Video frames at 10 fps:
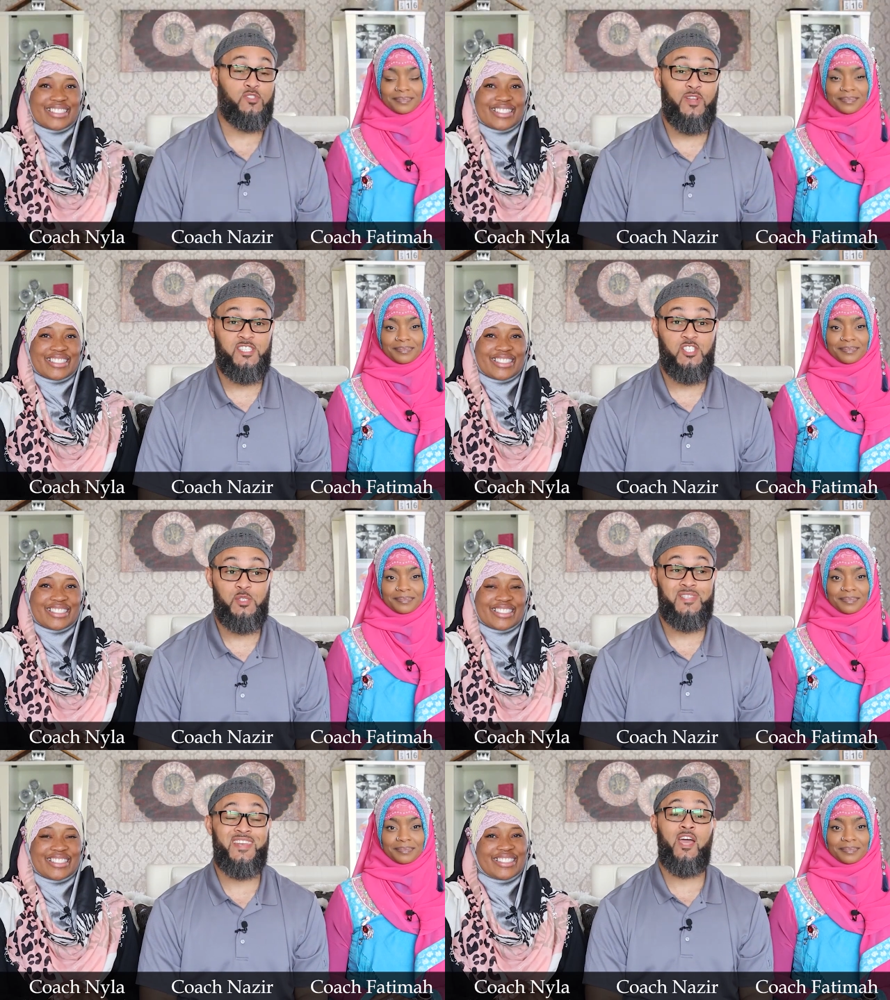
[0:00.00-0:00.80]
Speaker 1: Personal
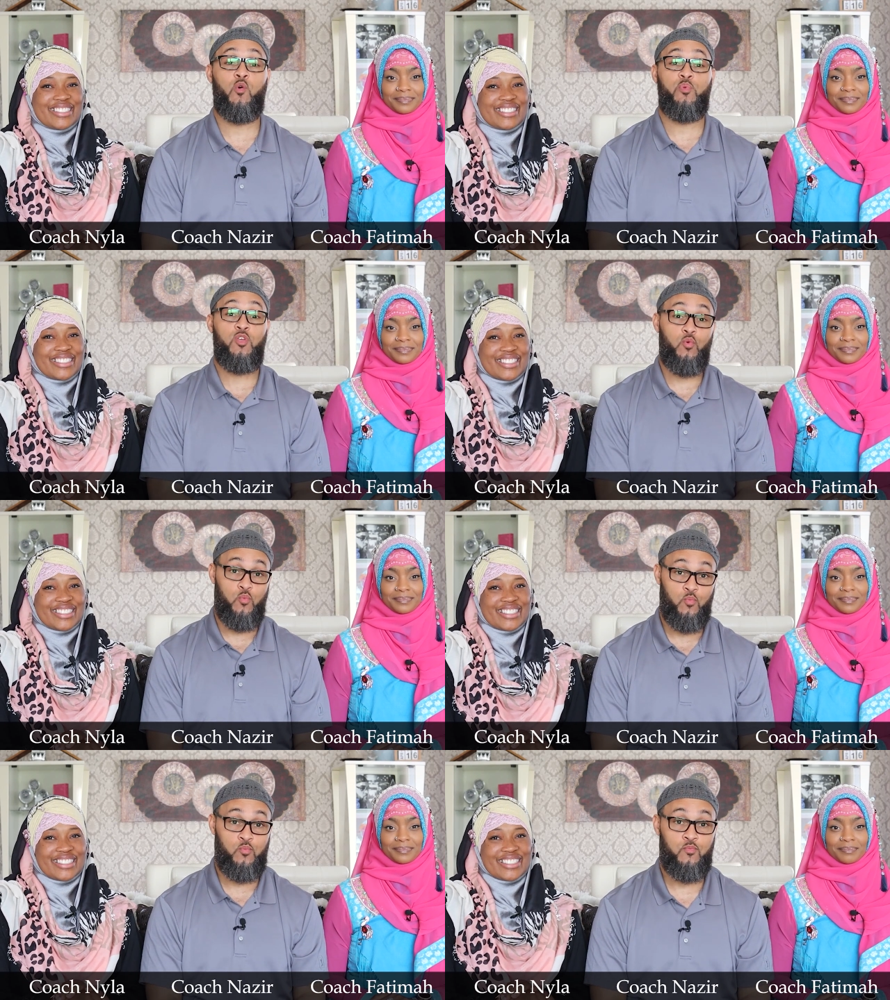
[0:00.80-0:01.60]
Relationships can help
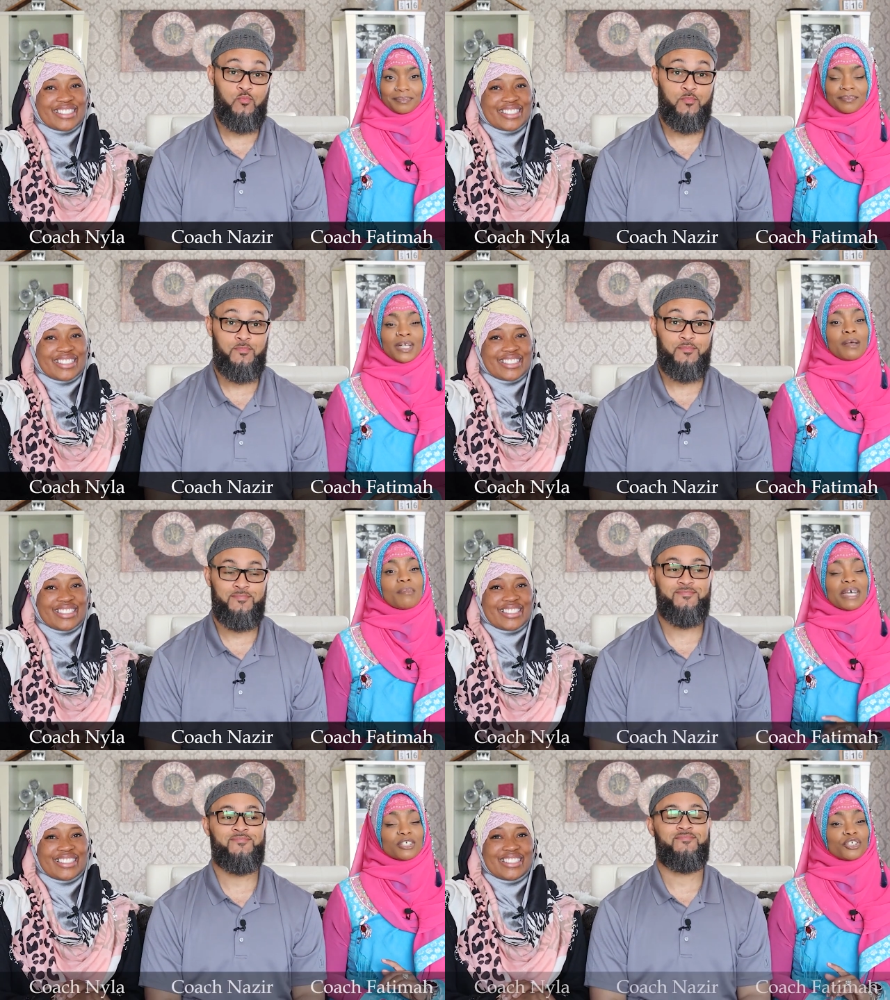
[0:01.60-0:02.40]
you.
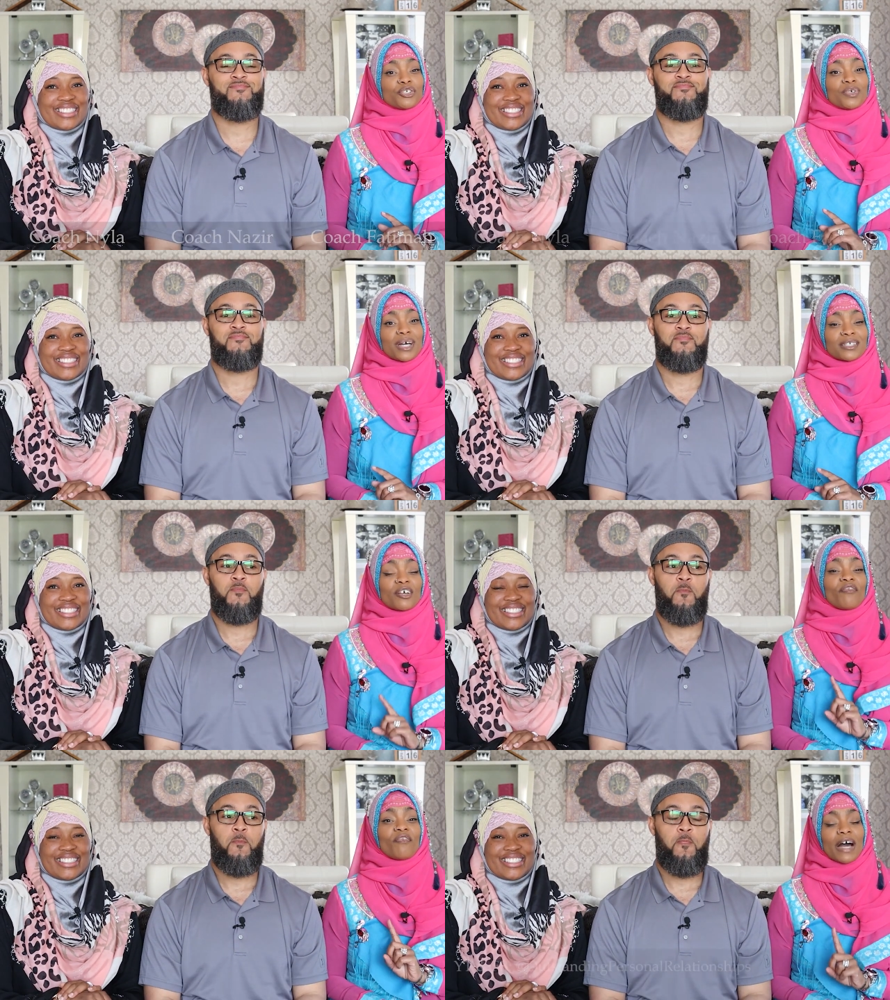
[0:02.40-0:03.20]
Speaker 2: Make sure you guys
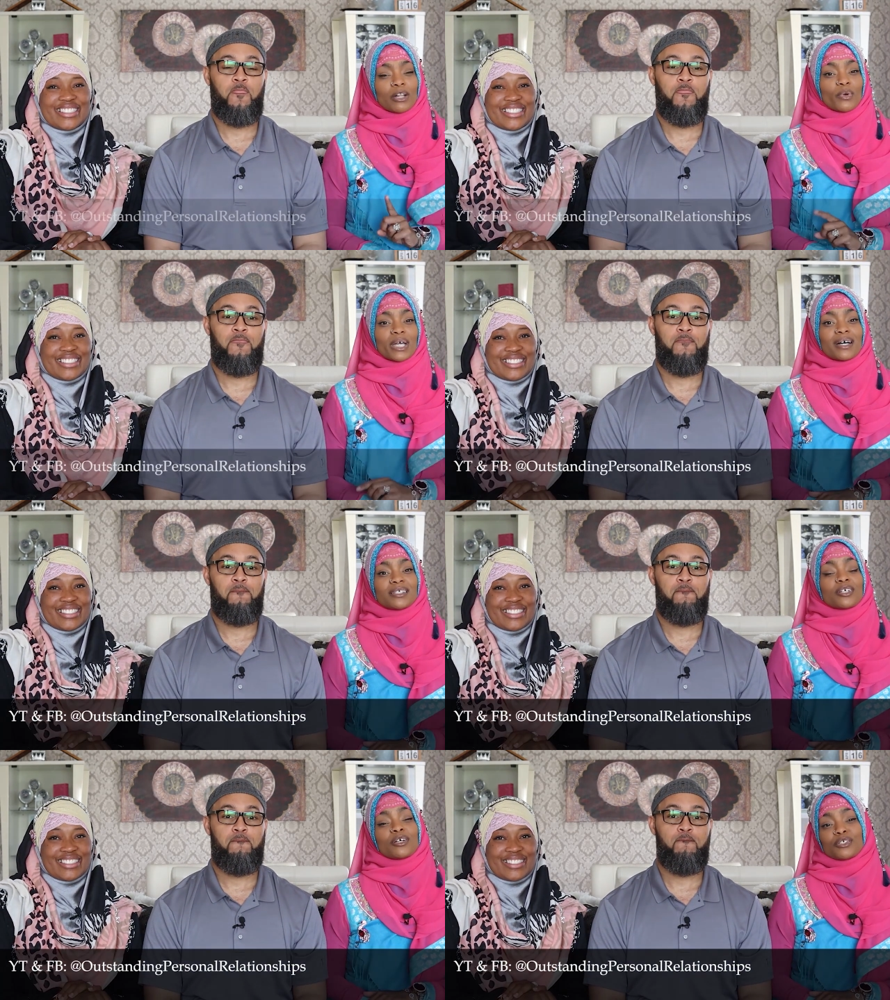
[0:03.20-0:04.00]
are following
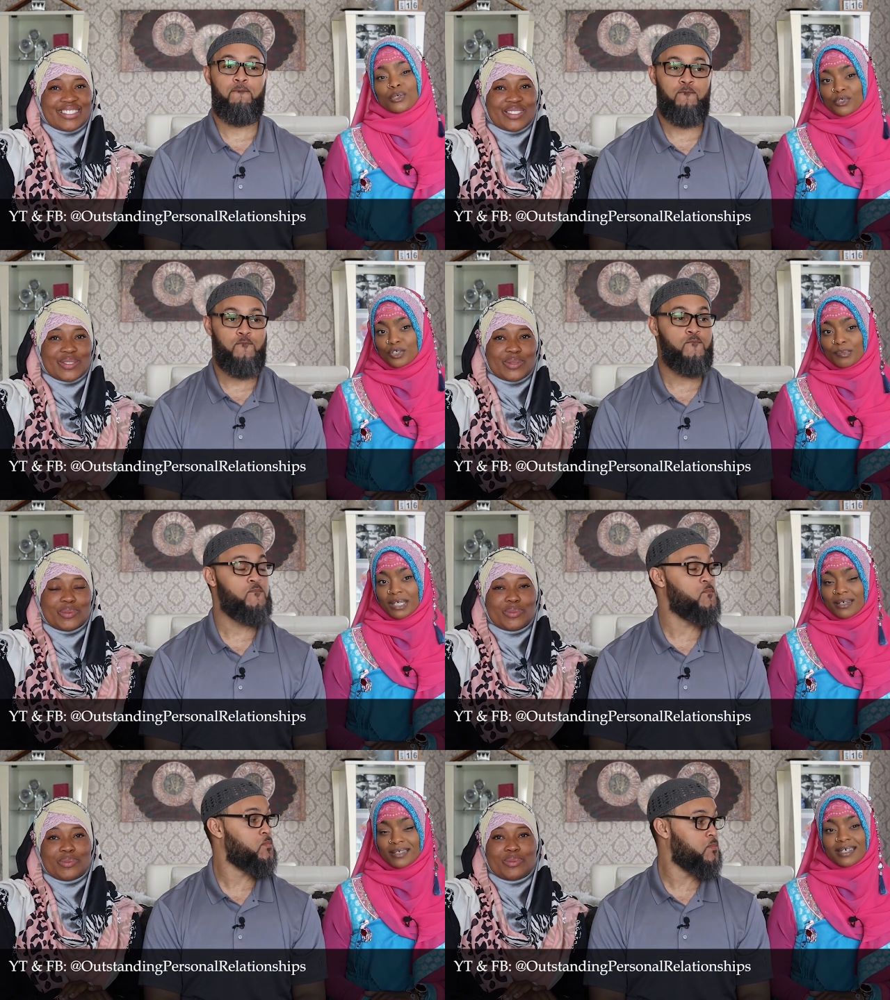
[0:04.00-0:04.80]
us on our social
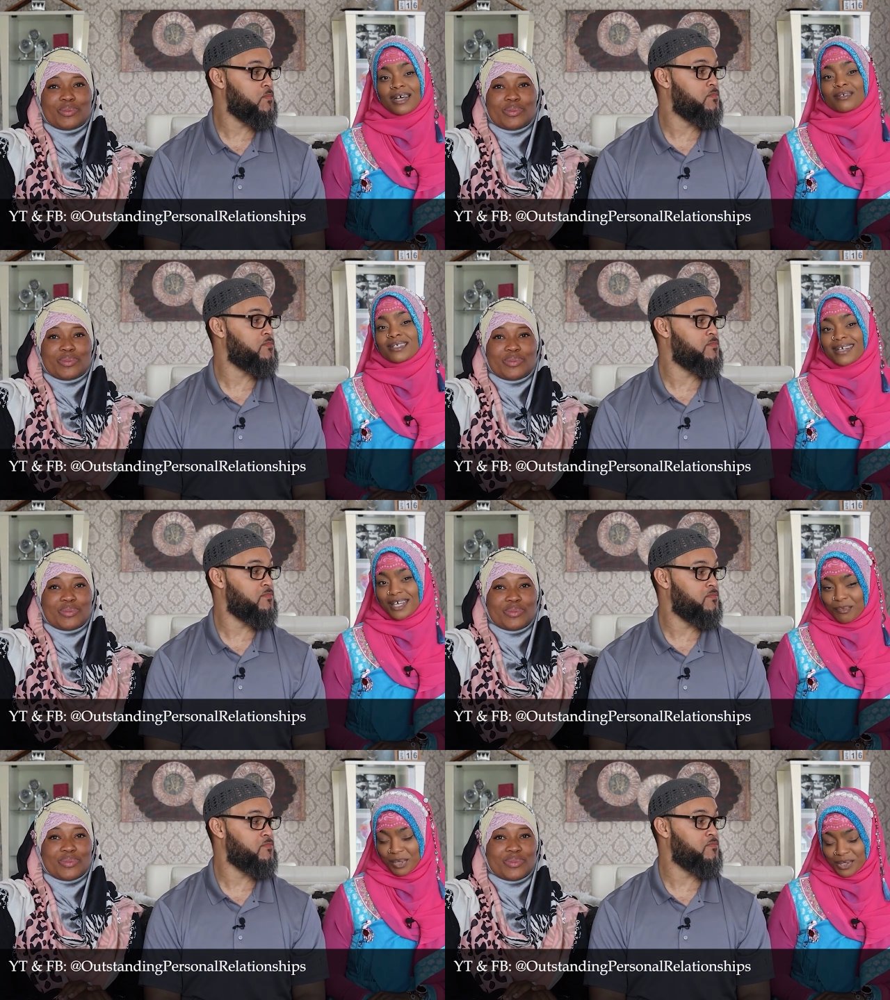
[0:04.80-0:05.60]
medias at
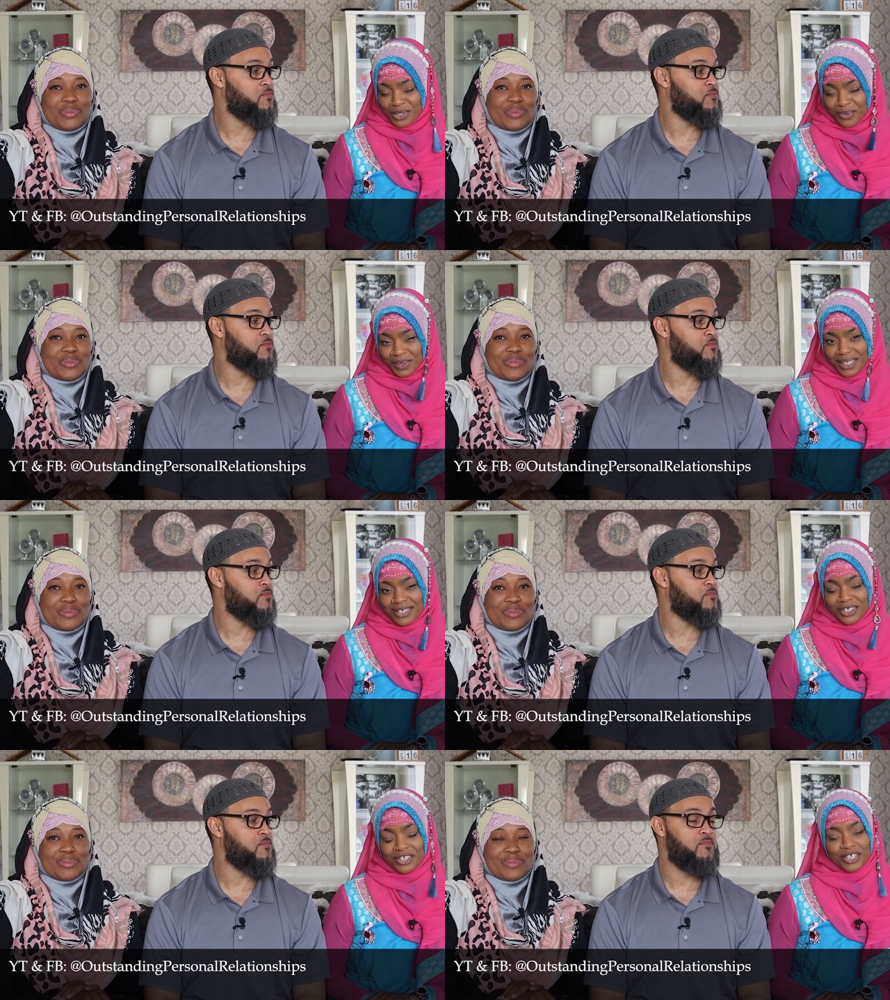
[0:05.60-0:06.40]
Outstanding Personal
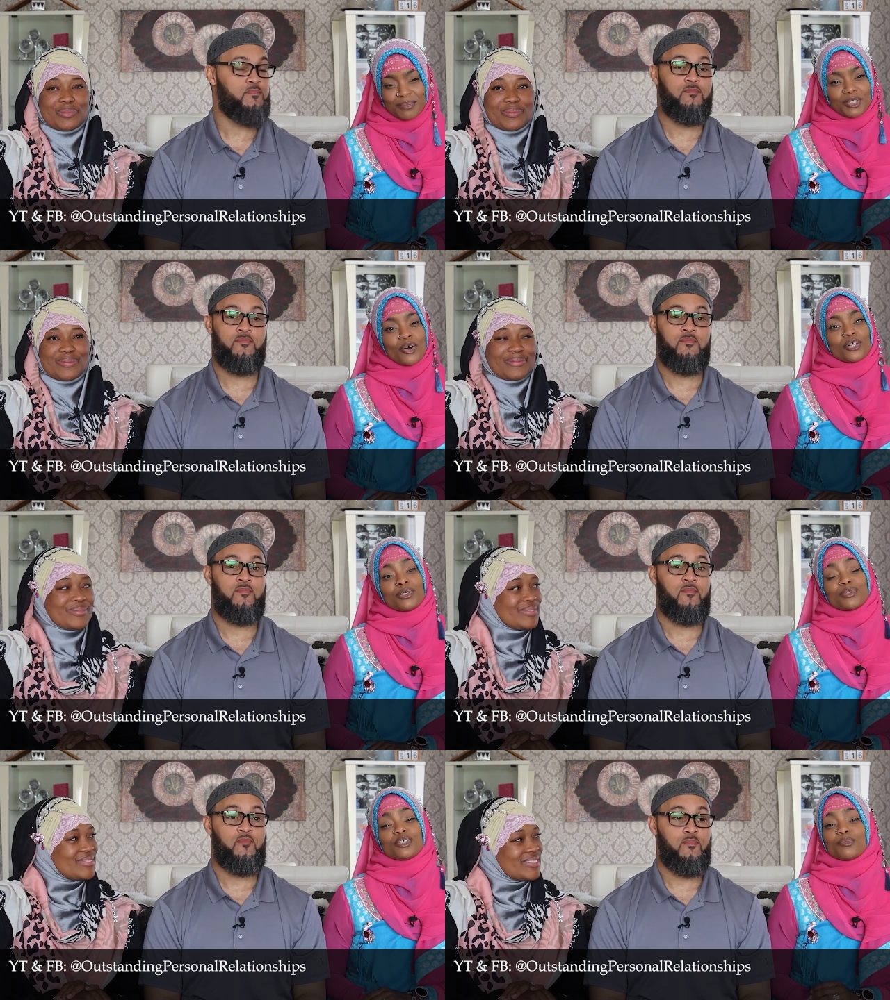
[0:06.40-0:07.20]
Relationships
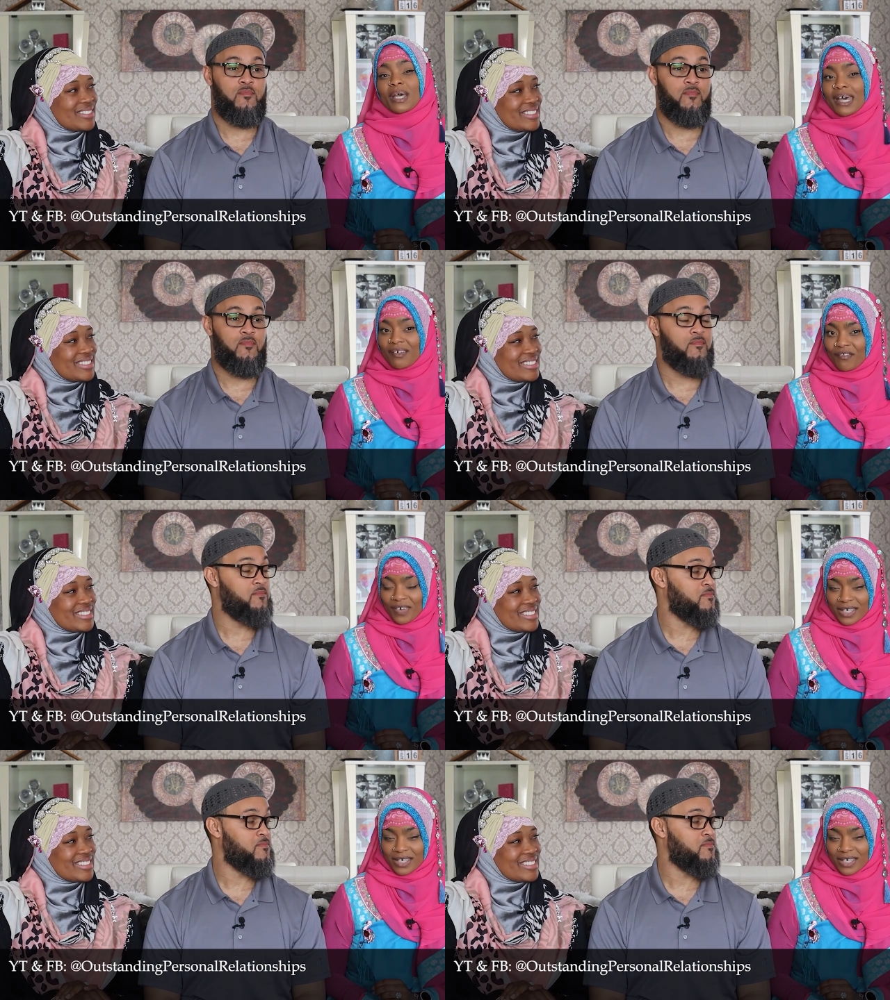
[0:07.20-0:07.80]
on YouTube and